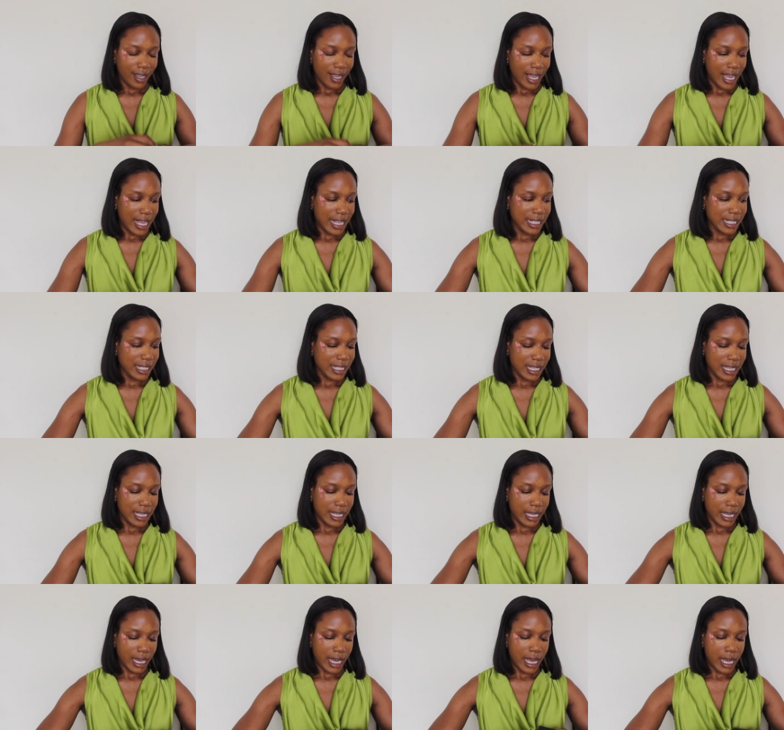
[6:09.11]
And
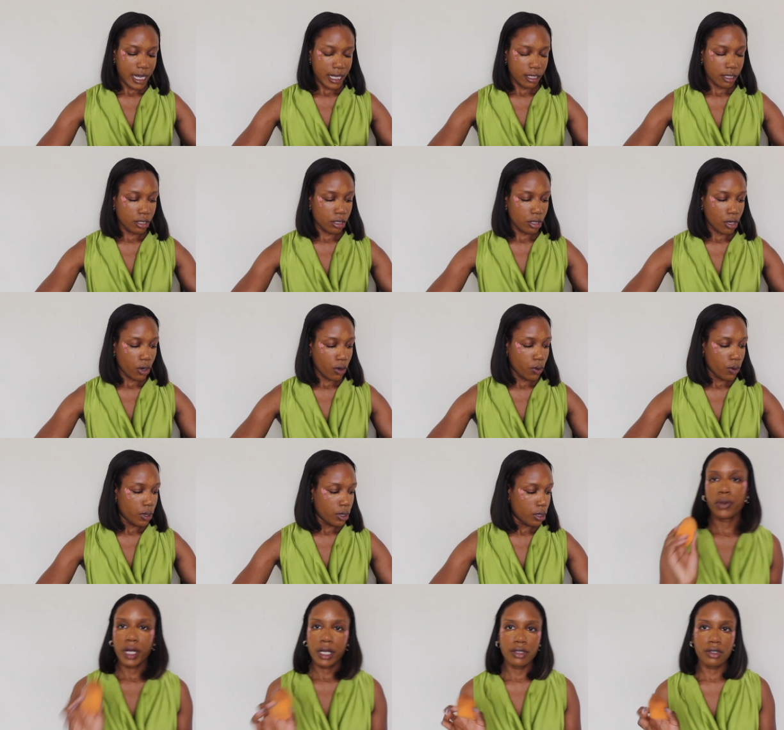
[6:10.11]
yeah, so
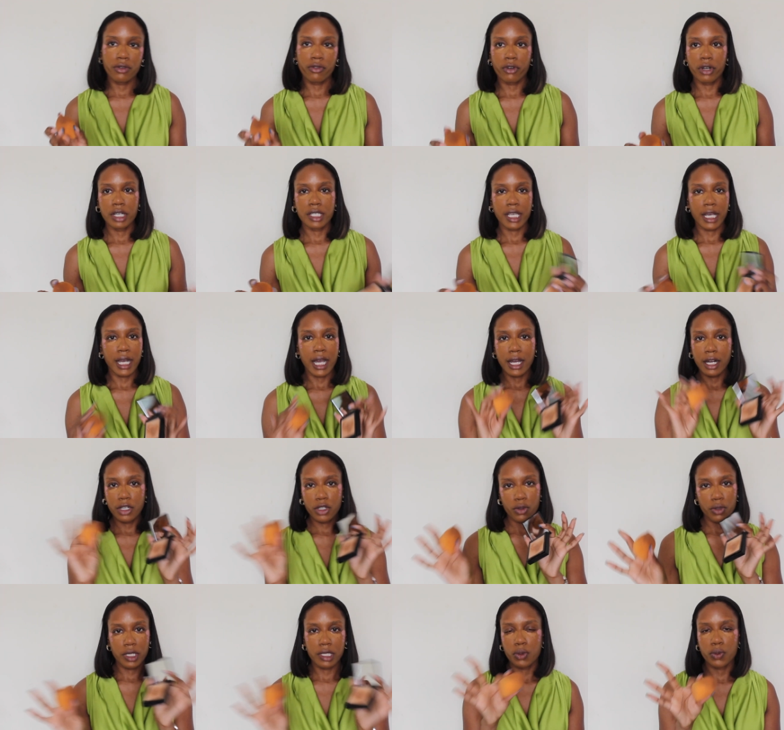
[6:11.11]
what I do first, I kind of
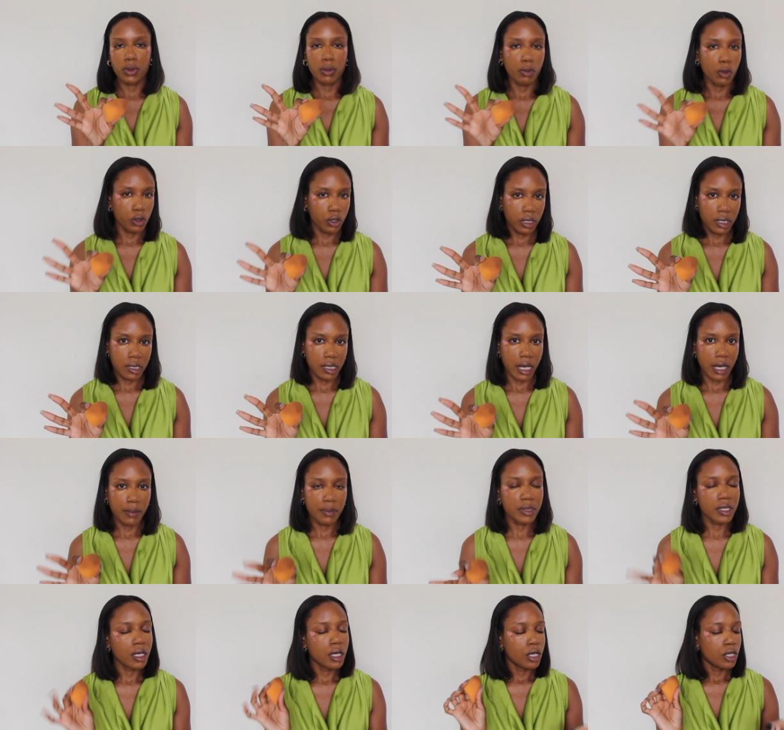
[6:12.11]
do this with
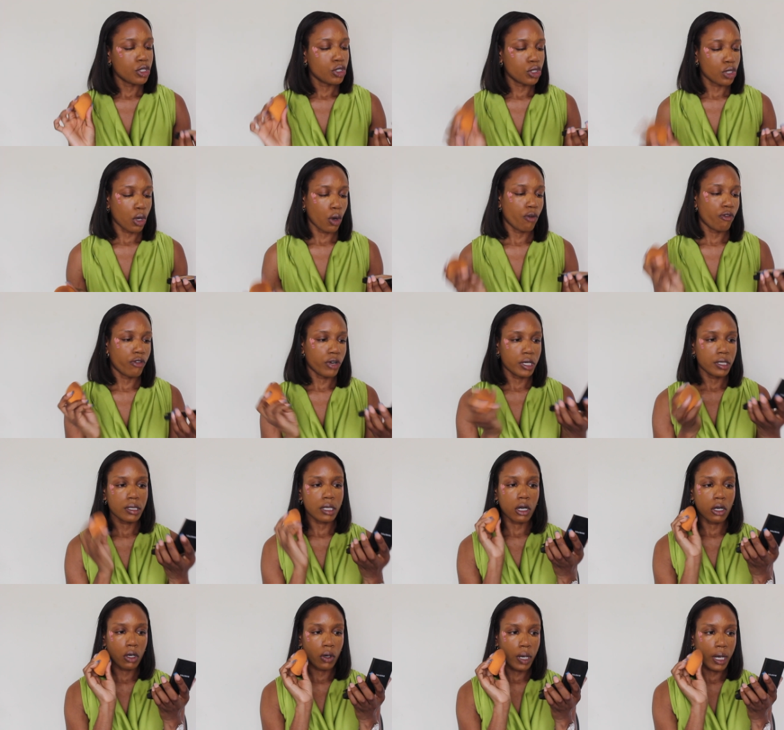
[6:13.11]
multi-steps. So first
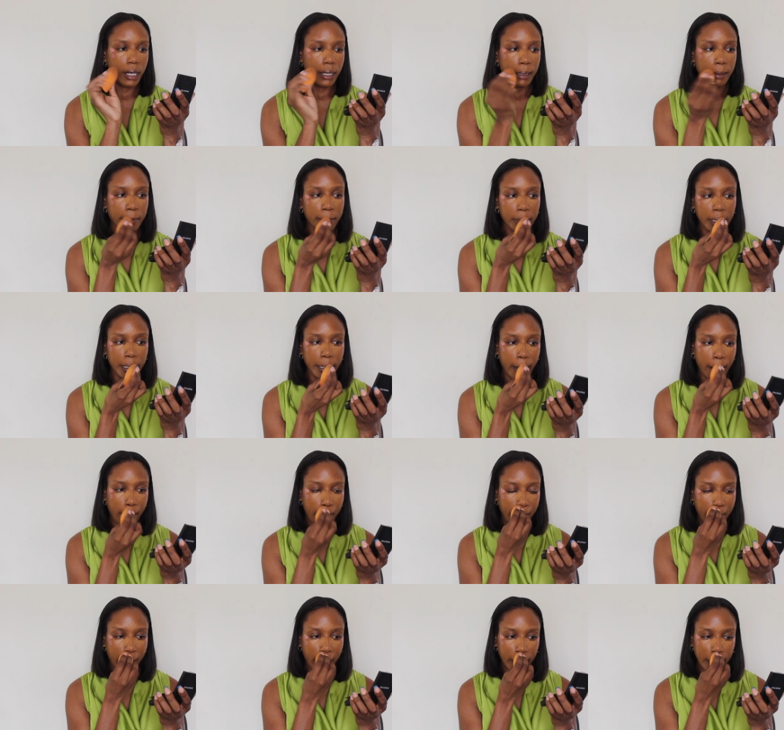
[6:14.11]
I'll go ahead and blend
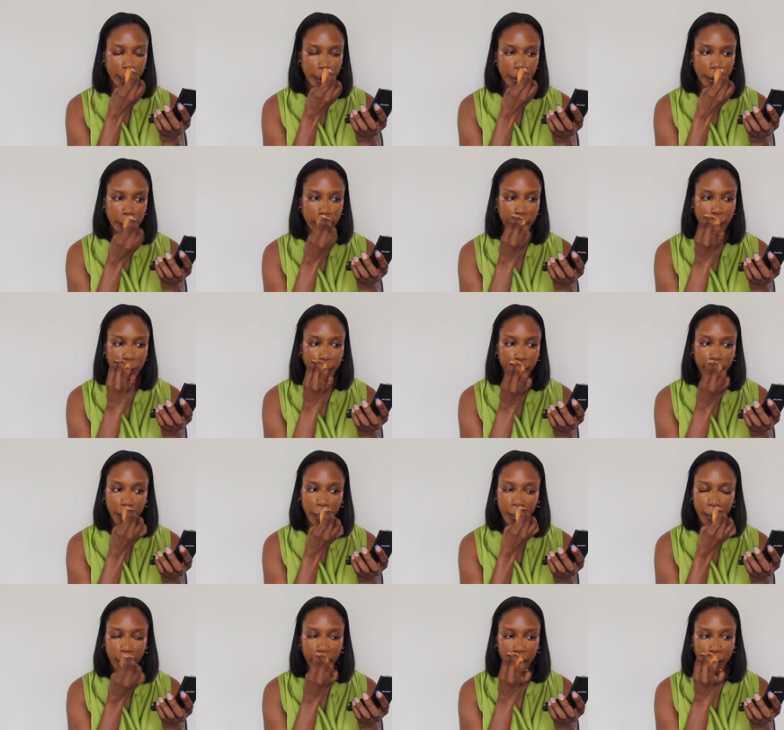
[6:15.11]
out my
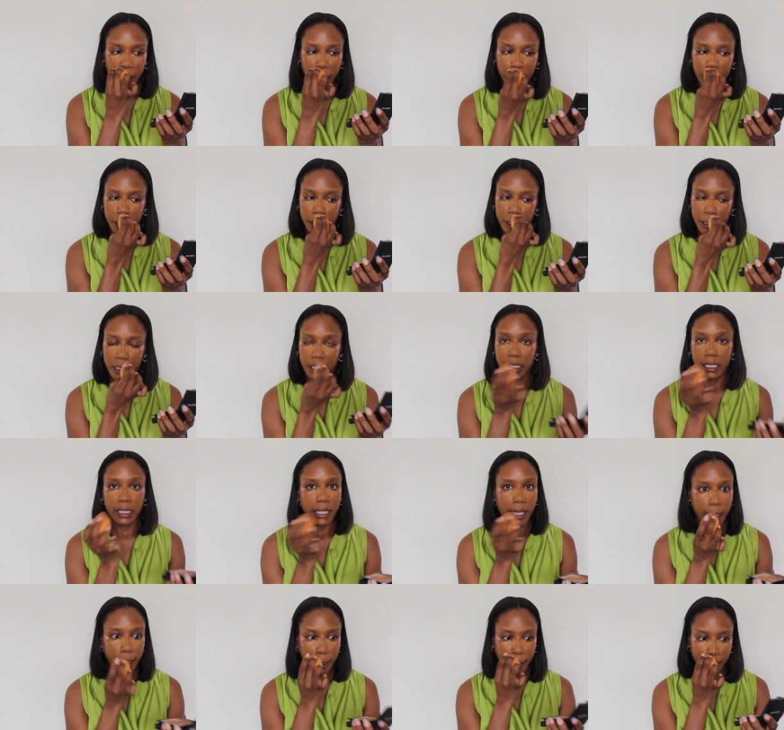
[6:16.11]
concealer in the
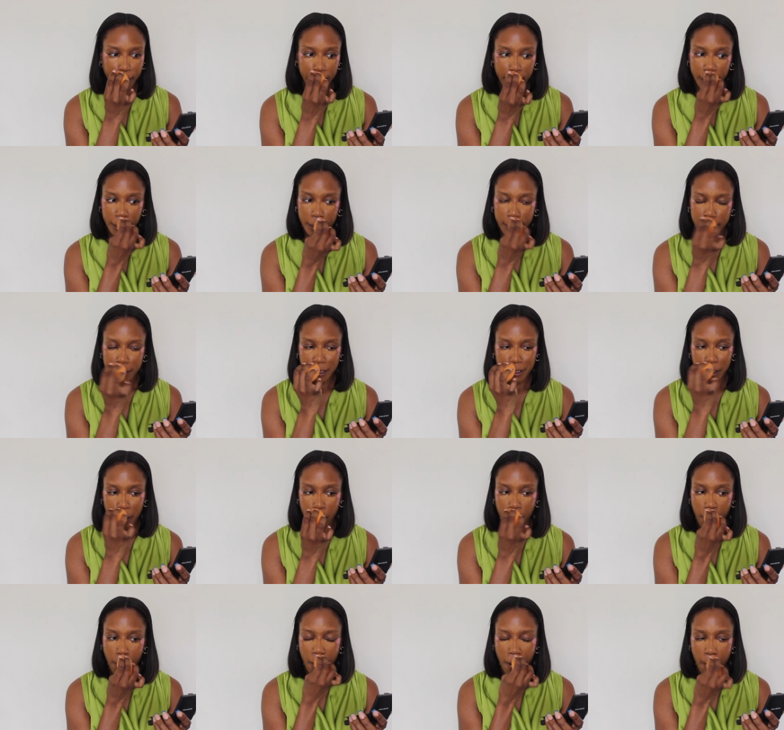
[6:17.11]
lighter areas.
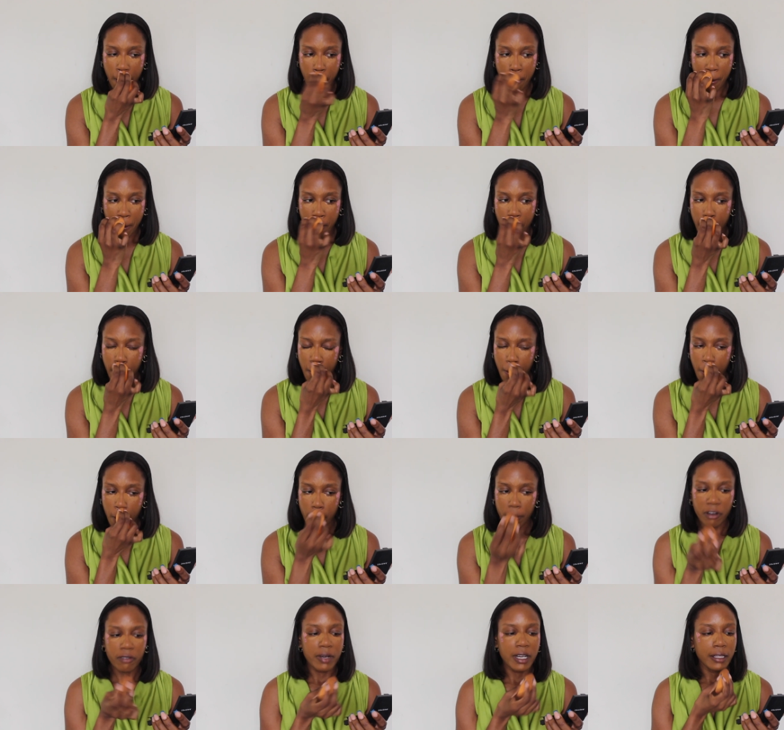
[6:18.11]
So
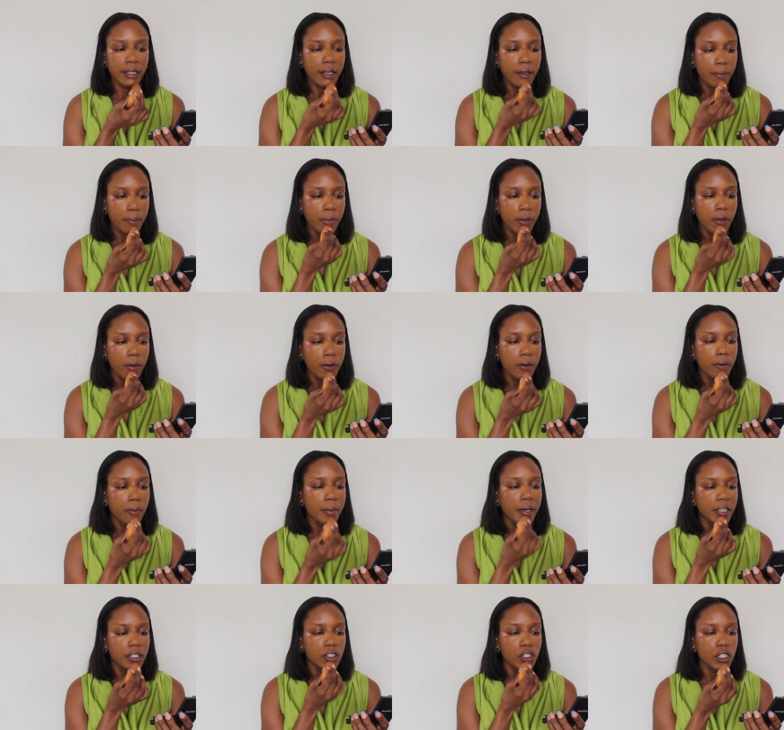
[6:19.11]
above my lip,
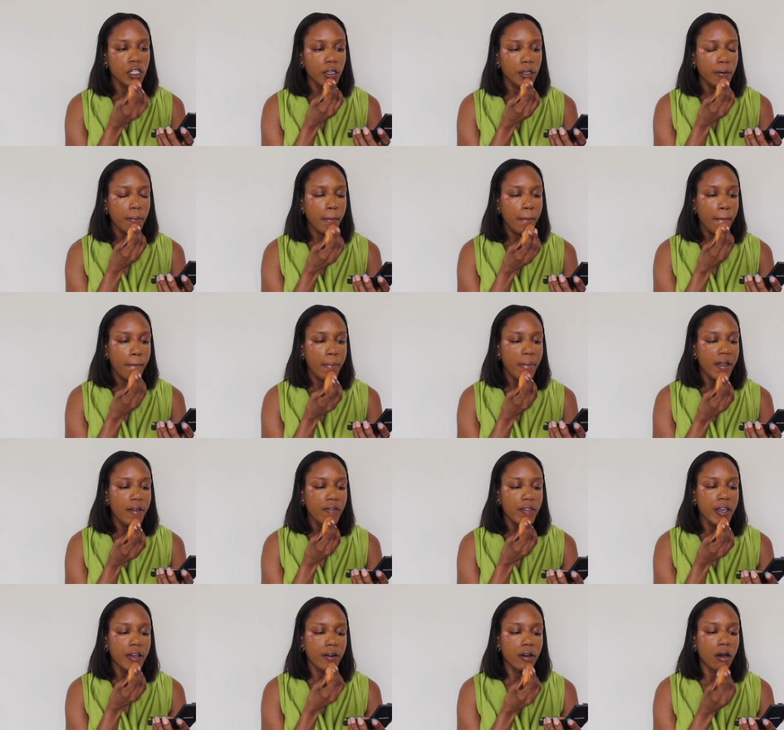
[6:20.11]
my chin, and
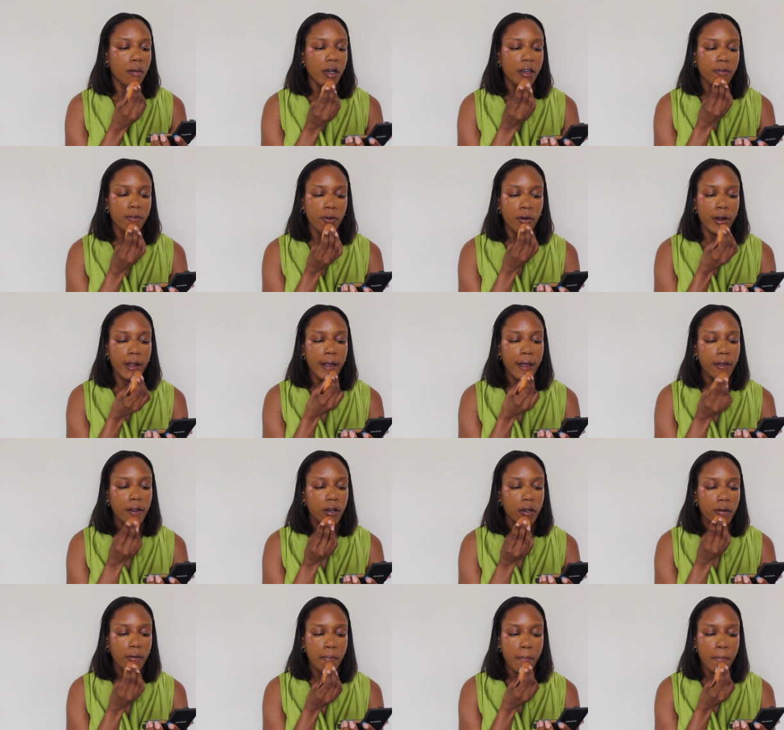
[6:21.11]
then on my forehead.